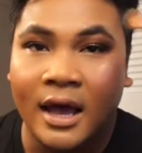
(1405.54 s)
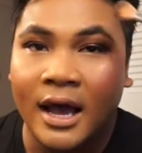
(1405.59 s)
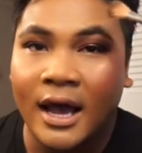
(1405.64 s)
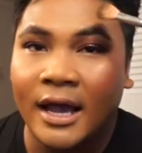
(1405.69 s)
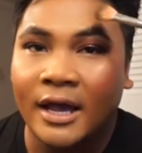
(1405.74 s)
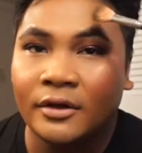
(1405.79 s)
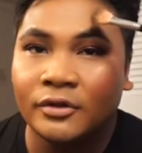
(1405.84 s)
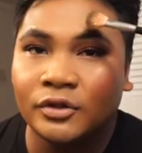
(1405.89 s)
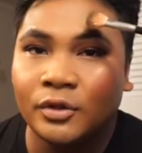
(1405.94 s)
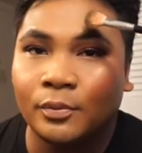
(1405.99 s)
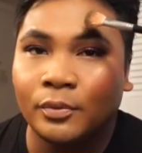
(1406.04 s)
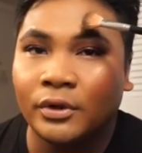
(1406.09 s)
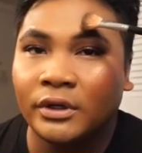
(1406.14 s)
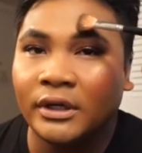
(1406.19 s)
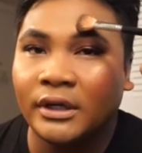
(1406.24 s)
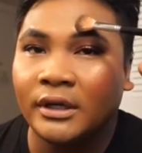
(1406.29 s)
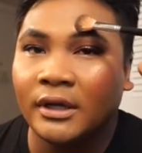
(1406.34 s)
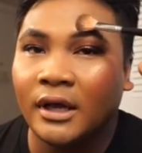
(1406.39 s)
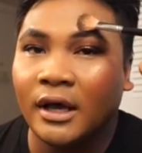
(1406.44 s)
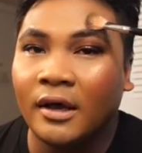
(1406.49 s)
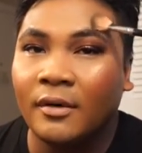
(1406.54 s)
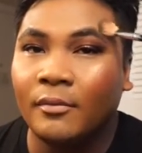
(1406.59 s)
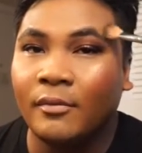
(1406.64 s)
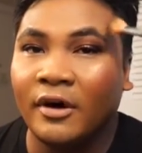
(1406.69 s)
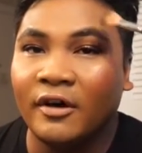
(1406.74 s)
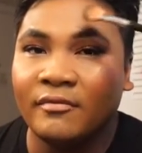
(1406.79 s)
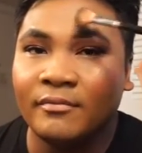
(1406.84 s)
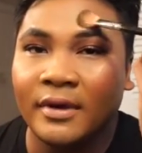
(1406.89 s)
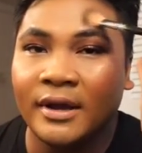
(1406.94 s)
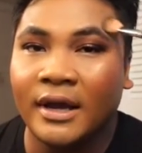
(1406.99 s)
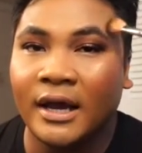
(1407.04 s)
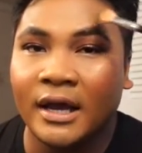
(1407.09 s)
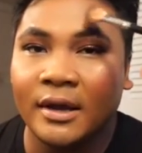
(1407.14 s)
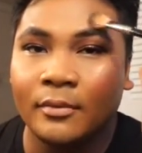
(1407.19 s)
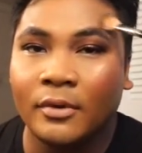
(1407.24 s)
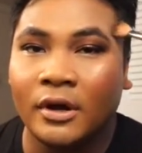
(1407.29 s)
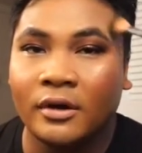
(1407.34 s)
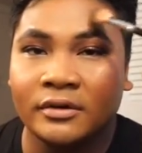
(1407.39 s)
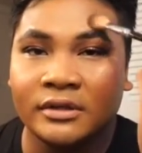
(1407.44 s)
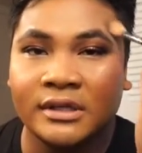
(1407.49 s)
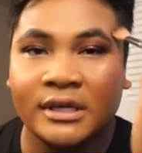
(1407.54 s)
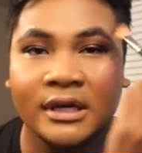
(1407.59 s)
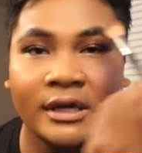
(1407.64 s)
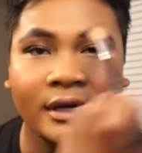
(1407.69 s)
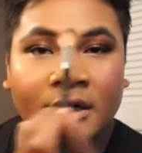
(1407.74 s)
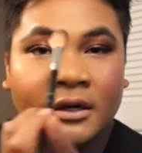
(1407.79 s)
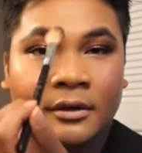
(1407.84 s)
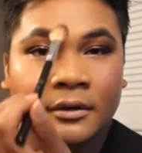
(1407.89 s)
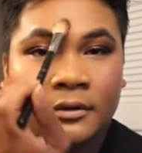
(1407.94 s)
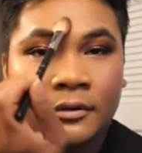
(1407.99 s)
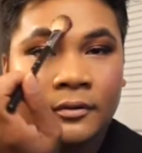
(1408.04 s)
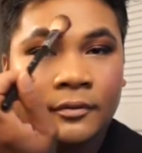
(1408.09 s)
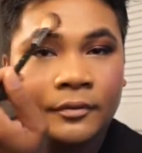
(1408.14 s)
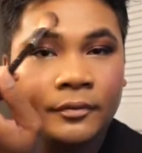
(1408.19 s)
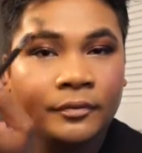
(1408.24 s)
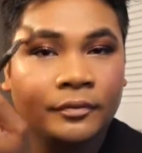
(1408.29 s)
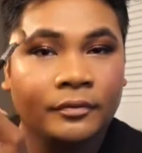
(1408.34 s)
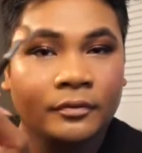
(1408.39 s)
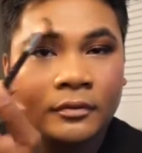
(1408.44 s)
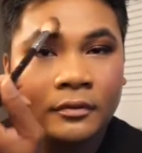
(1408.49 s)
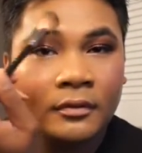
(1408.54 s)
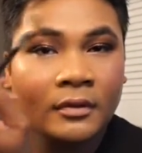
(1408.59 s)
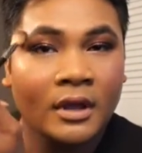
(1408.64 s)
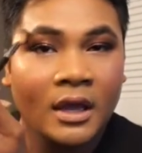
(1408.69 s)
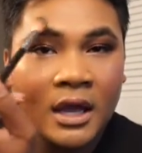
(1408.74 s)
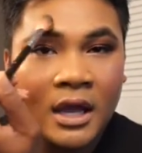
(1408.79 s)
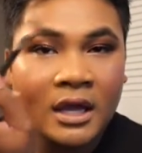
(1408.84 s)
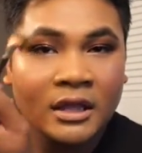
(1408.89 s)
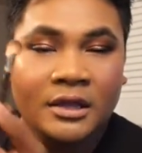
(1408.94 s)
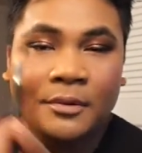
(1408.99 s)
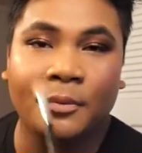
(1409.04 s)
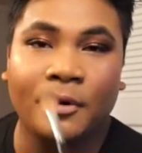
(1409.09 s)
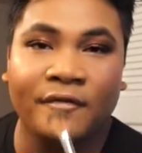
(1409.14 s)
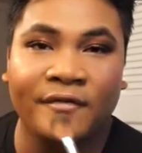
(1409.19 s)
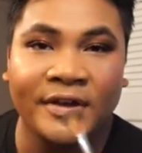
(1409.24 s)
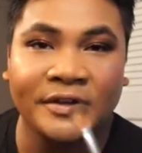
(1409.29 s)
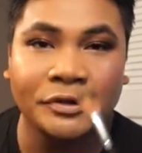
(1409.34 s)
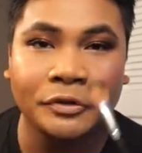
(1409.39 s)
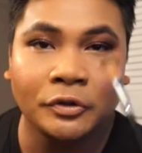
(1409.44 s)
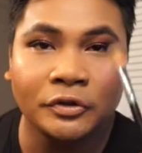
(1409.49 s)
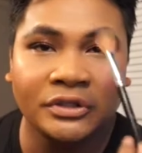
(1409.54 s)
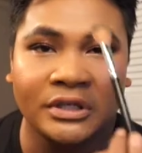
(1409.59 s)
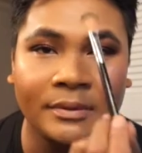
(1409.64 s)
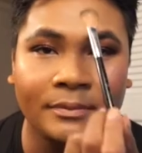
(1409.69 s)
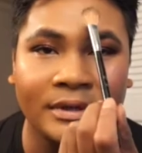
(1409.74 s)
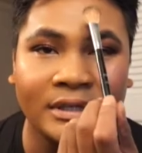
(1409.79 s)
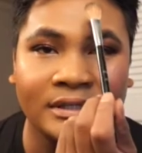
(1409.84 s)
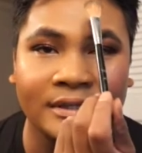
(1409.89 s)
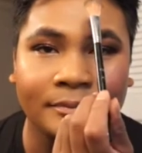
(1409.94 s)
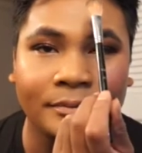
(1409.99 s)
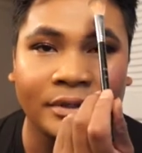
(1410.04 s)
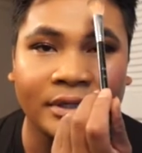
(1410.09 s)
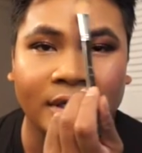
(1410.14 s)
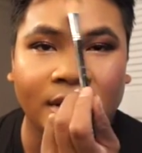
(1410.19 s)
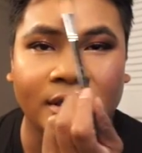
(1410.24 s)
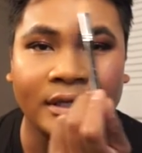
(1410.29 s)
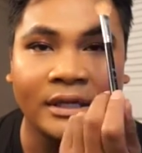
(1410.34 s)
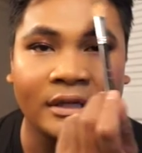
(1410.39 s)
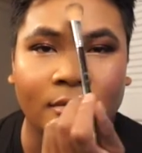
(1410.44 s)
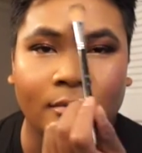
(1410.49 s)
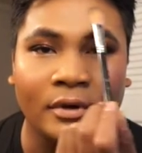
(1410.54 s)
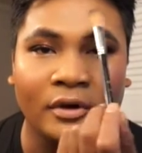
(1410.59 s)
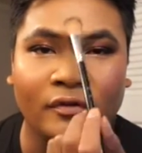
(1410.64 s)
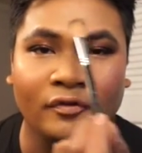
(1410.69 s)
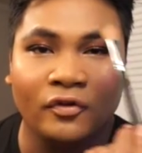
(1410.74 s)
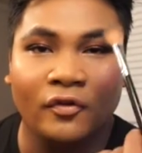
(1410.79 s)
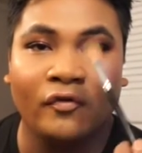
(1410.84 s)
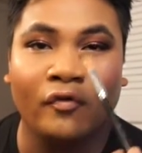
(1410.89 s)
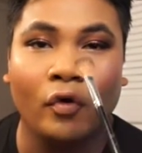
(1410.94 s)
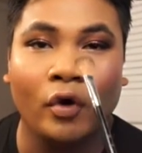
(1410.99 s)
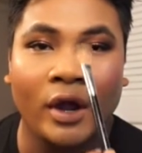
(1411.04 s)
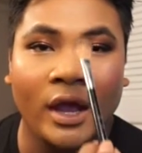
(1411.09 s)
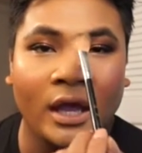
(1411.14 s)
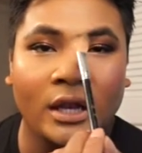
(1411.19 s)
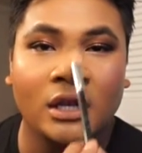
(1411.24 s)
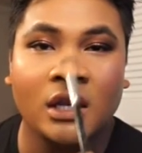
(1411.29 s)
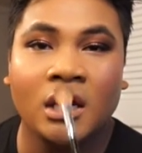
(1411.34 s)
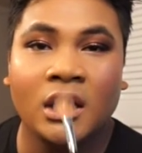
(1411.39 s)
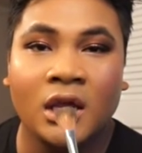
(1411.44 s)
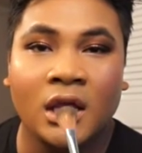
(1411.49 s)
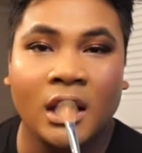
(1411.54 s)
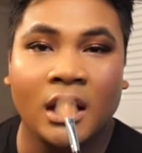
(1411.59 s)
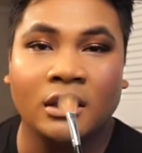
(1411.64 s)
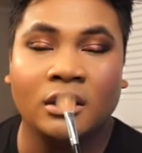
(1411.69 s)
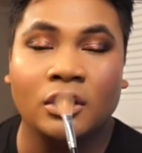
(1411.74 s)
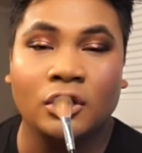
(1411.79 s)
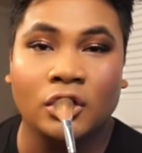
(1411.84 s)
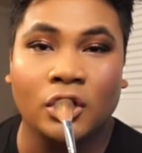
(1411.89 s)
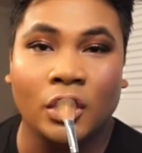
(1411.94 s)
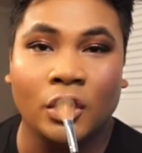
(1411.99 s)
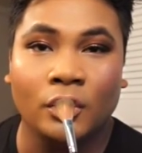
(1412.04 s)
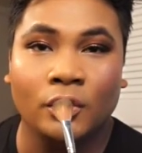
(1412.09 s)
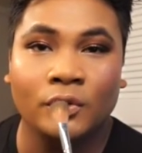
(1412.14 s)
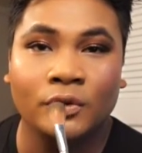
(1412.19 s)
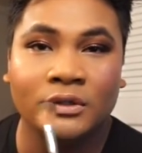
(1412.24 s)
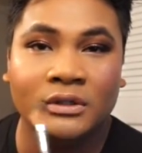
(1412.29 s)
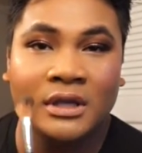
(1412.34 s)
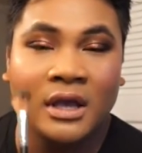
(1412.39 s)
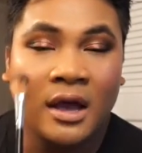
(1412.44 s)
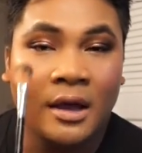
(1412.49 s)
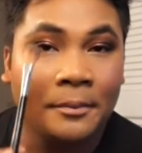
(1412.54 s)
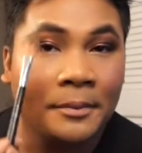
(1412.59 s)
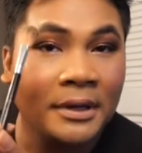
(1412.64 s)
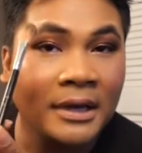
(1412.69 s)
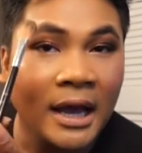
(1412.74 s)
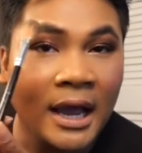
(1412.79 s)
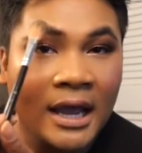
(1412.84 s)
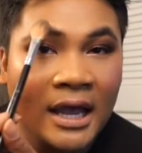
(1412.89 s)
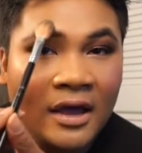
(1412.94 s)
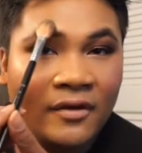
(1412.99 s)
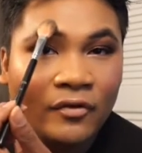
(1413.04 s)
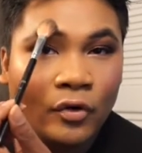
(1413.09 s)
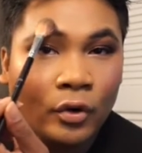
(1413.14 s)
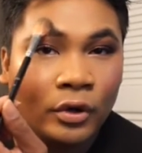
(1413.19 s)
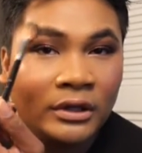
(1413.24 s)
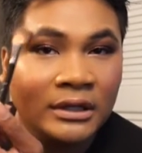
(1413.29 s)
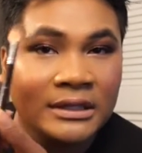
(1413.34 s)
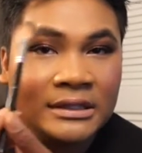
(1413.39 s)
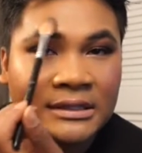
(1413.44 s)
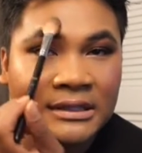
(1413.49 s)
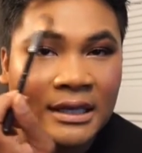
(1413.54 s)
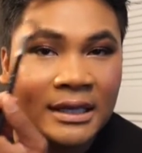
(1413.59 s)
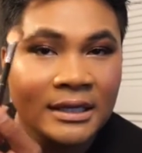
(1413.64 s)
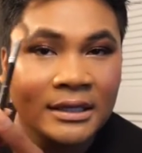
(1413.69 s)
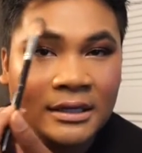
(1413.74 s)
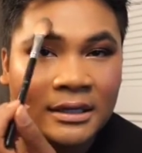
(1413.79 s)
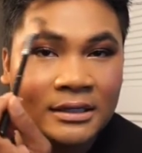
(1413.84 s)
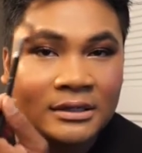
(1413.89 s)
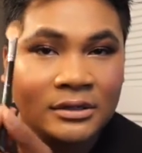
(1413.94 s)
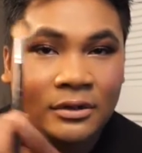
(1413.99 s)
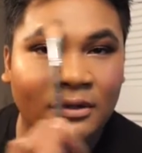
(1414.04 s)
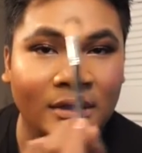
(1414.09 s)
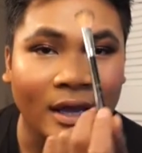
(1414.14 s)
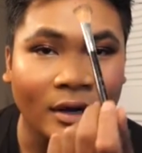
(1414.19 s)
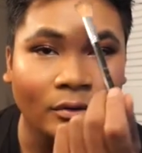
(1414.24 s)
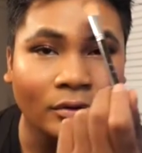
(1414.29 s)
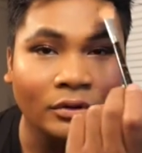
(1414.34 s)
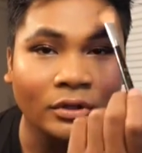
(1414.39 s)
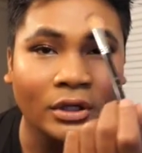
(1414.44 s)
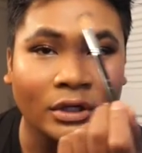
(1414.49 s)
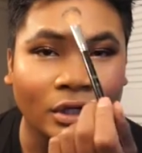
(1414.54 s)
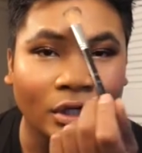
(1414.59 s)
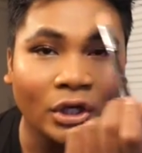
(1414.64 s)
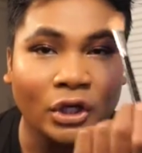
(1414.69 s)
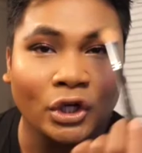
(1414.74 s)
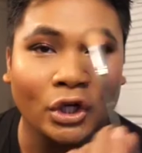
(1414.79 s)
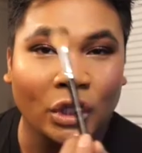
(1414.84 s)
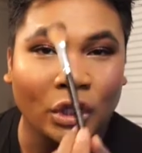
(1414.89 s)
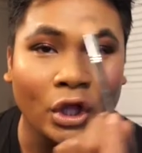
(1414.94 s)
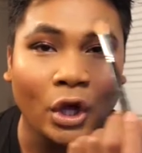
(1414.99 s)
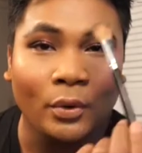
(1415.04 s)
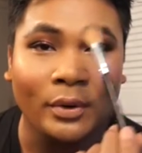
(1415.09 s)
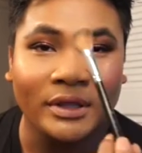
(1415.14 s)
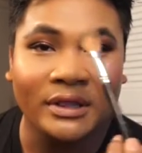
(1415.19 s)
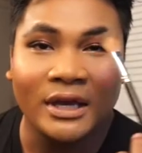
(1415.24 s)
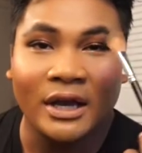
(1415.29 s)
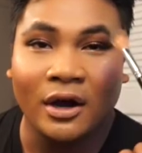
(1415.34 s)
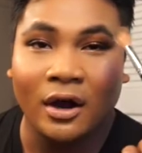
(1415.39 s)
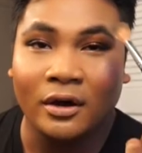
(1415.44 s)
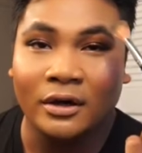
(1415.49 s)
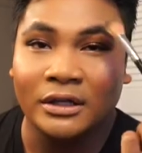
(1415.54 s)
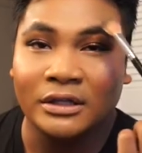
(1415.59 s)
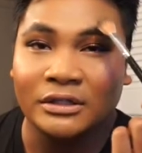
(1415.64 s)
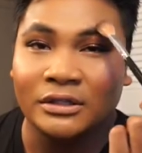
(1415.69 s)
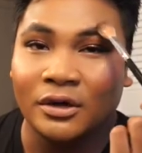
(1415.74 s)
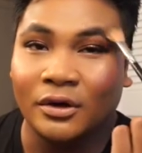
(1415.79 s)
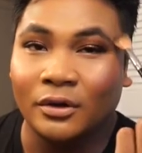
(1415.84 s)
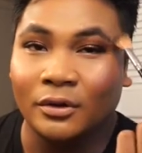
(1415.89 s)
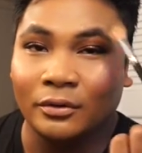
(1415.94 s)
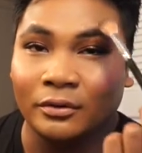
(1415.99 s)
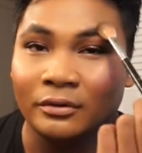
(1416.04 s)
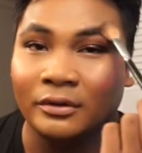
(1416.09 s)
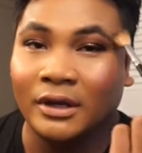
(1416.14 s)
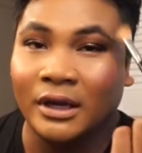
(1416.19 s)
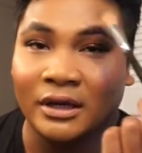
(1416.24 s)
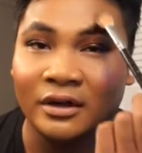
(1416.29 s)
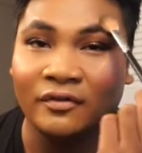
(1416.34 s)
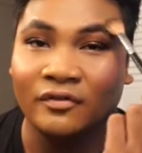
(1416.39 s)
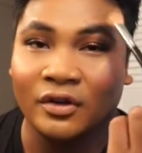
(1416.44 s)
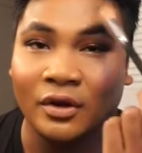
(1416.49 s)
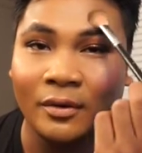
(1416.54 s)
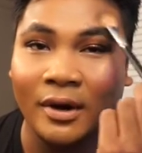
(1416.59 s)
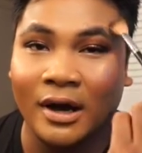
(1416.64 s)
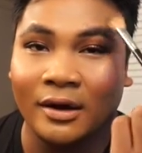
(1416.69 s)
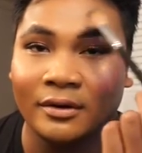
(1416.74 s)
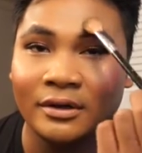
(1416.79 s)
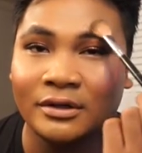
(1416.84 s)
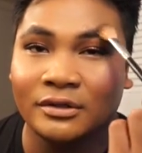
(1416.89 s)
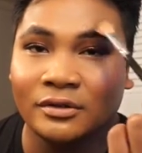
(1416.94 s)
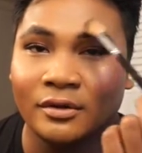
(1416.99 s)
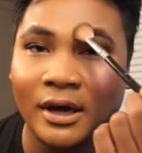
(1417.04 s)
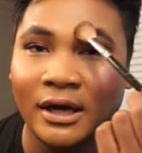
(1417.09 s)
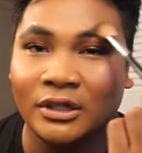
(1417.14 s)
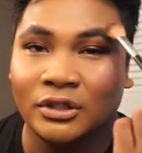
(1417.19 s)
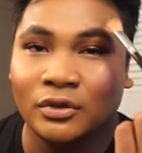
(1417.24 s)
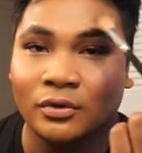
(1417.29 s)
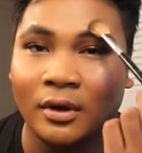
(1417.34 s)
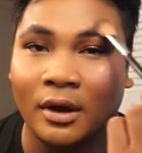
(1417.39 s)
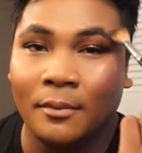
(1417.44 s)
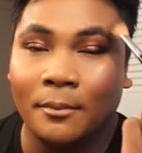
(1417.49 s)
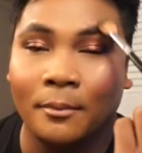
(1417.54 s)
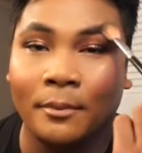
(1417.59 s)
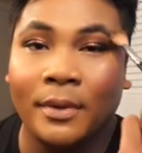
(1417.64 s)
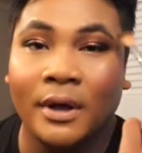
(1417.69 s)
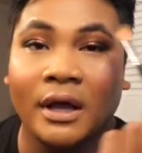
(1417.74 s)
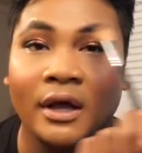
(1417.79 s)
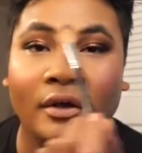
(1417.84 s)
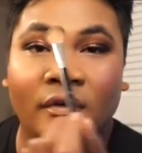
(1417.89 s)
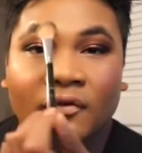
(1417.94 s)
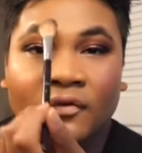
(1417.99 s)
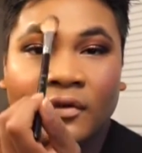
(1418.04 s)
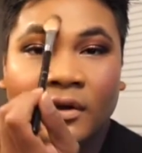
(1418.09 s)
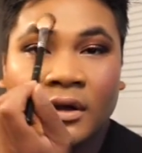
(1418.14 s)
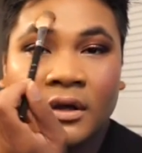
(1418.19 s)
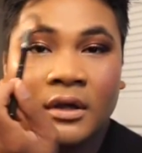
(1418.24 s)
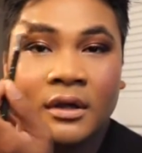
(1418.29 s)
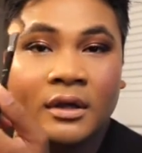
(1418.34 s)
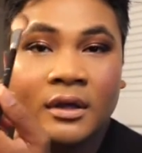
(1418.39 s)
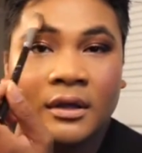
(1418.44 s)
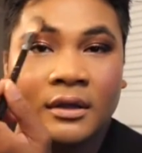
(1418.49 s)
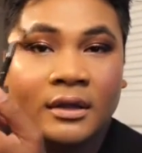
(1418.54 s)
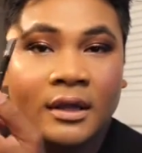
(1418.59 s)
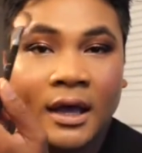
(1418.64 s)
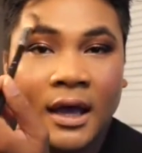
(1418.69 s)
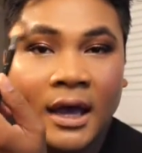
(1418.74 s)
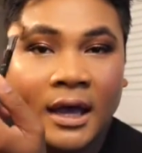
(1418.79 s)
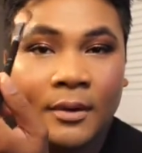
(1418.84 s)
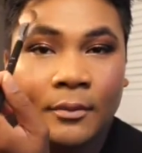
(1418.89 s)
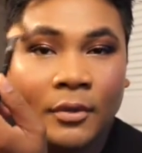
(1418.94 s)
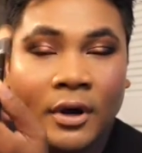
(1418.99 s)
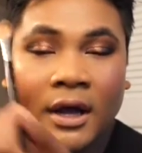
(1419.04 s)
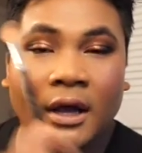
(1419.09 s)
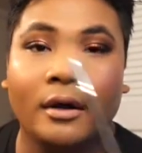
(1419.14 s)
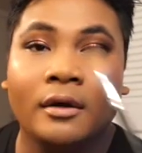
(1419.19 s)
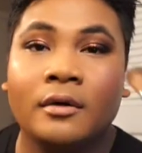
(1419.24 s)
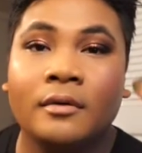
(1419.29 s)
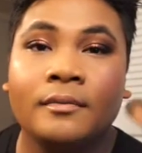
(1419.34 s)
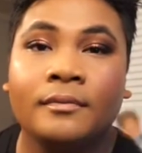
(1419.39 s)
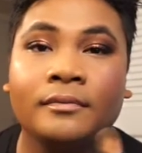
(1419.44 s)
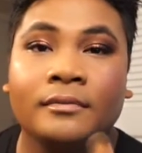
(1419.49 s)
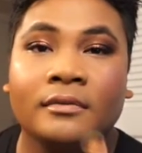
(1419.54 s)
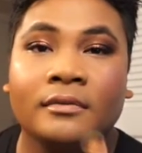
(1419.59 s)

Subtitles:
I also put it above my eyebrows here. The professional tip is to put it in the middle of the forehead and the nose, but I have oily skin, so that will look glowy there on its own in a few hours. So I do above the eyebrow.